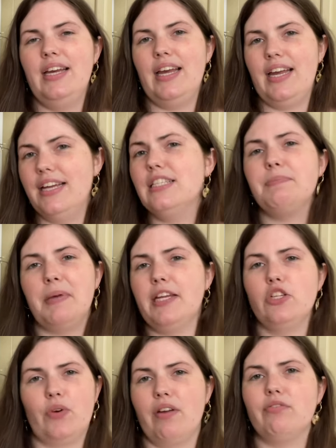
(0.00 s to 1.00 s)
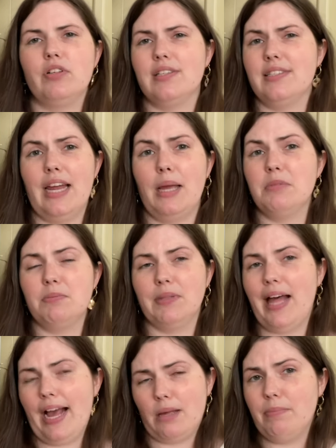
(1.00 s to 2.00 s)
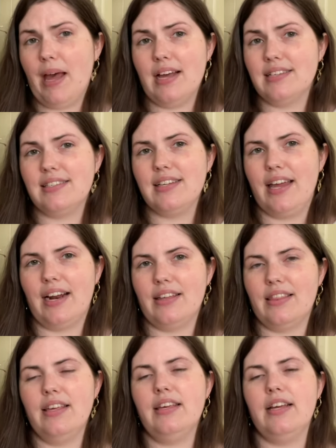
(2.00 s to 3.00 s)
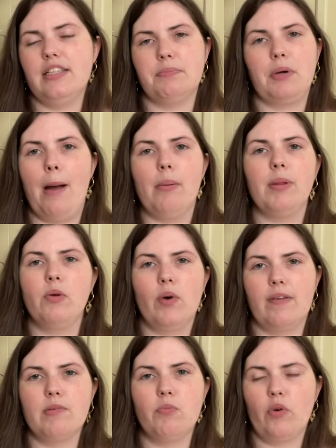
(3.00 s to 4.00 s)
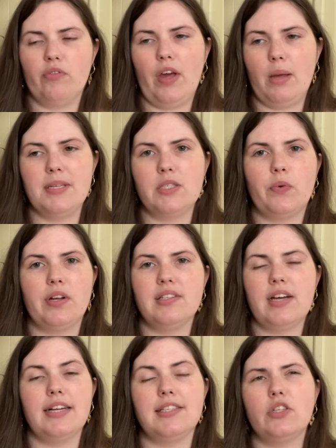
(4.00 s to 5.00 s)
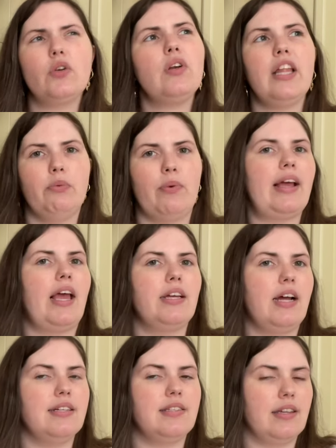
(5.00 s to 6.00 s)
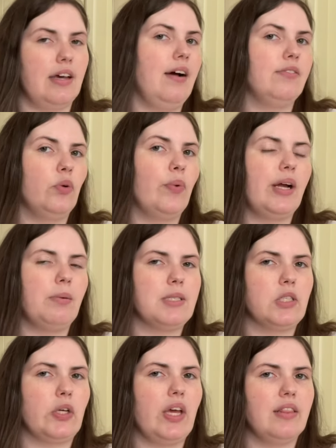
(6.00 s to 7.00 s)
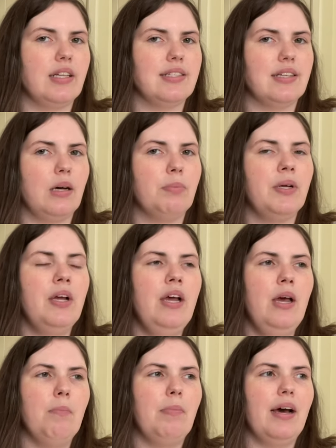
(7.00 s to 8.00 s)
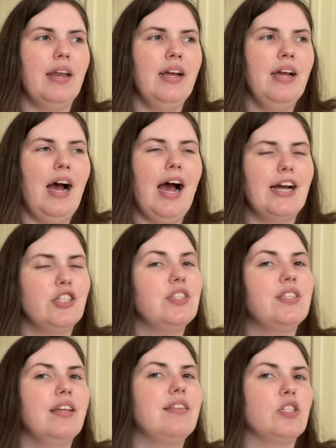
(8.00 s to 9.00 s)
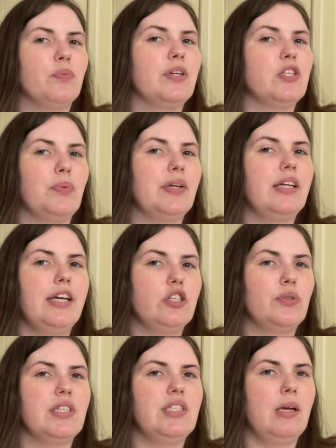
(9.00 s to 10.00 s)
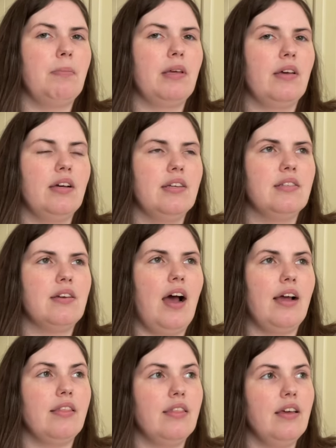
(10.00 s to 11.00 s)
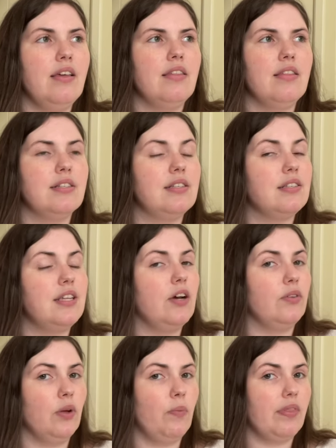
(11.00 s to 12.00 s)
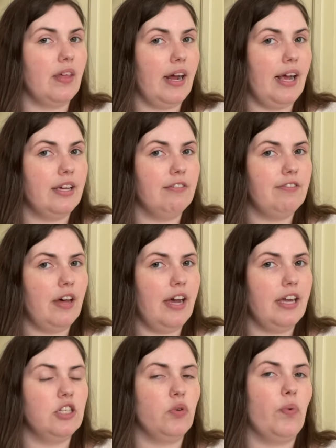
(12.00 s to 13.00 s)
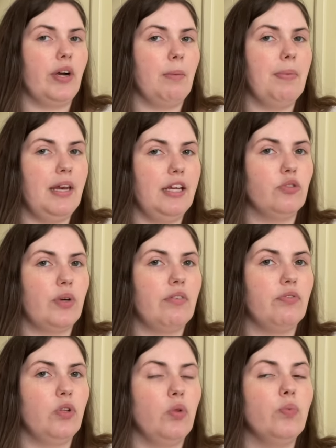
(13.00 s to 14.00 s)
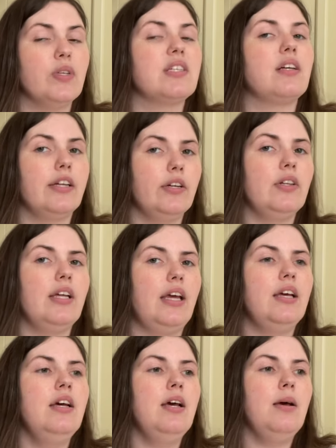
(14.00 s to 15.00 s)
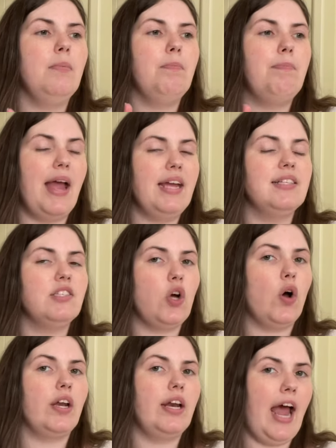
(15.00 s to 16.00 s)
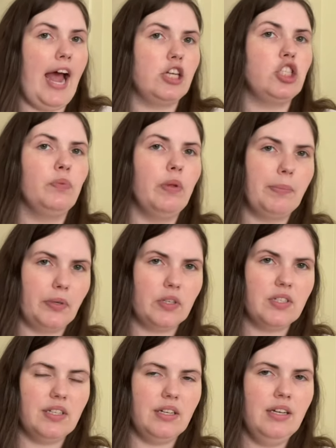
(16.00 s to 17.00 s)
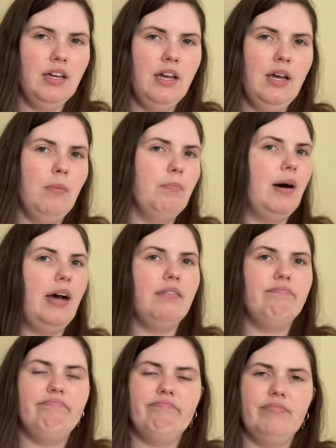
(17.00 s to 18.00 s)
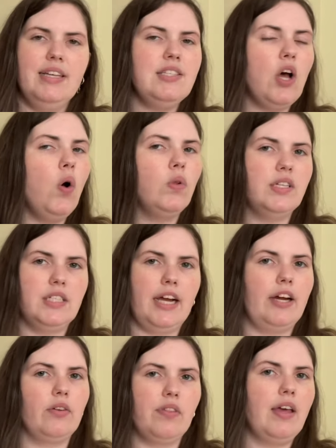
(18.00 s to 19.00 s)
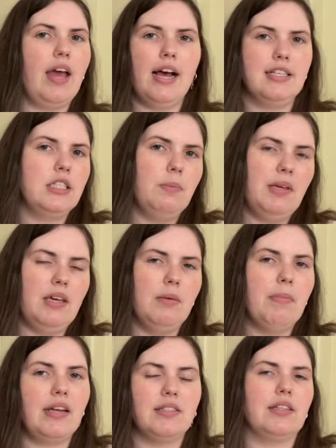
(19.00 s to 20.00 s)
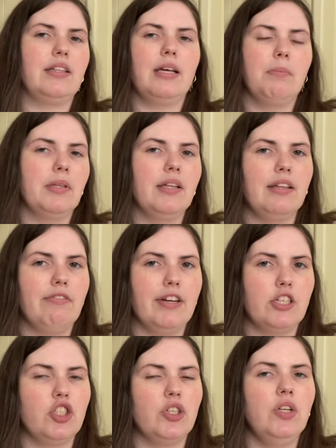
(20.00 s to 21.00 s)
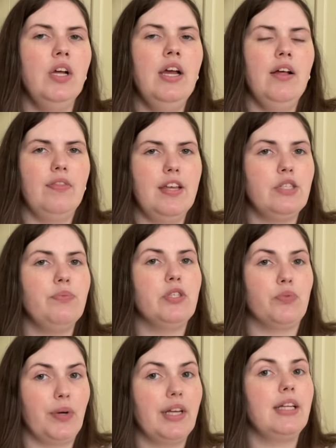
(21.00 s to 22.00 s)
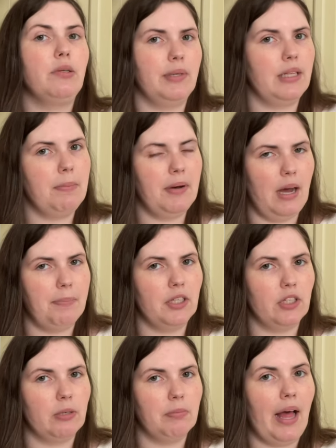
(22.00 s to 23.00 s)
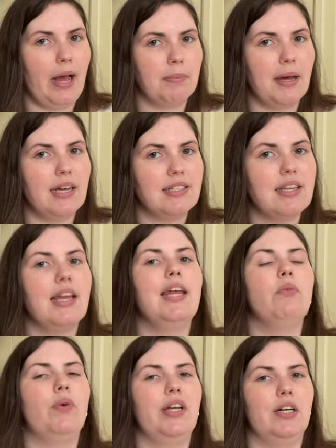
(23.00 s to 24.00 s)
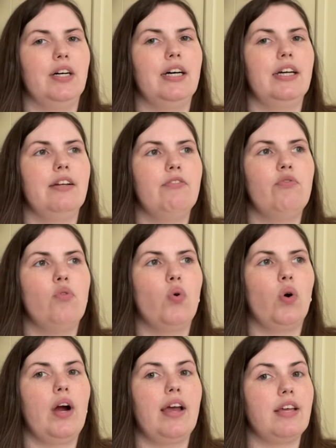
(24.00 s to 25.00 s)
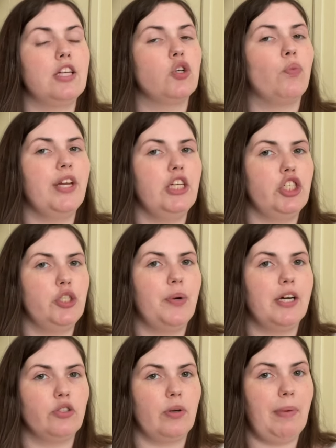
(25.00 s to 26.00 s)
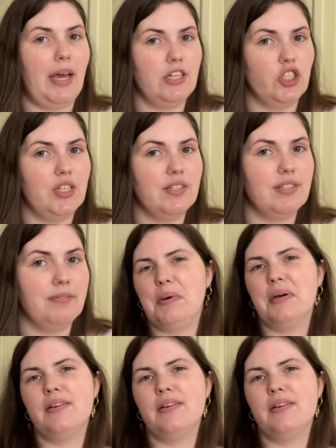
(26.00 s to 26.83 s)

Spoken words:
his Penny Dreadful is named Black Bess, and I think it's probably one of the more famous ones. I certainly recognized the cover when I was looking this up, but I just think this one is really interesting because I think this is the only one that I could find where a Penny Dreadful was clearly based on an actual person, but this whole entire thing has to be basically completely fictional. This was really, really popular, Black Bess, and it went on for, I think, 2,200 pages.